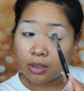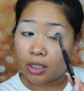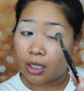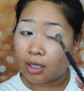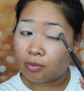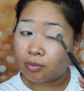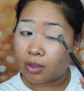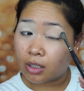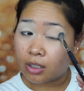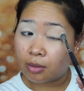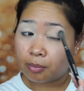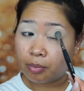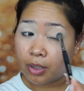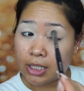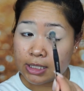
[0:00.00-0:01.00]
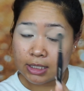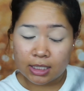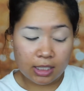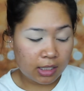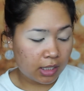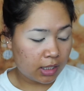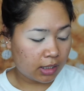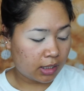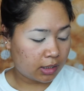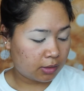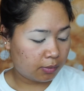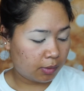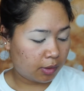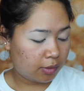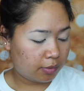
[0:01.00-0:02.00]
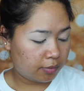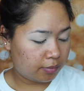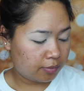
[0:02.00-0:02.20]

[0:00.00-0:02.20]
and we're gonna press it in as well.